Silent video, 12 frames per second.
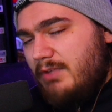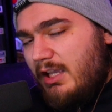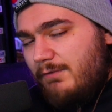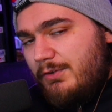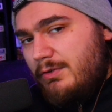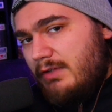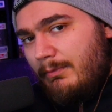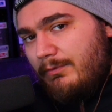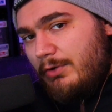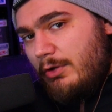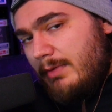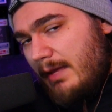Like if you do, stop if
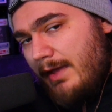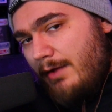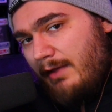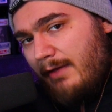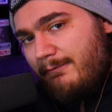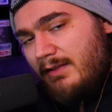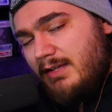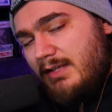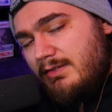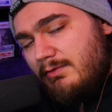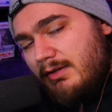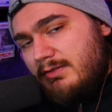you're new, but I'm out. Have a
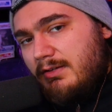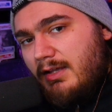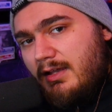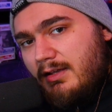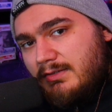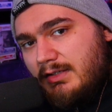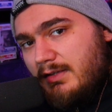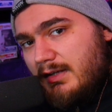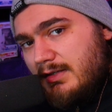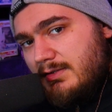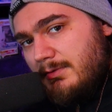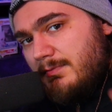fantastic rest of your day. I'll see you in the
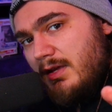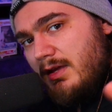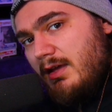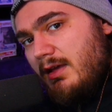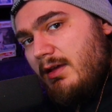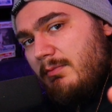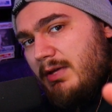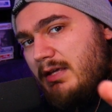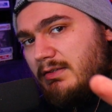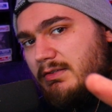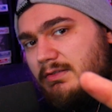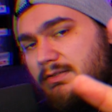next one. Peace.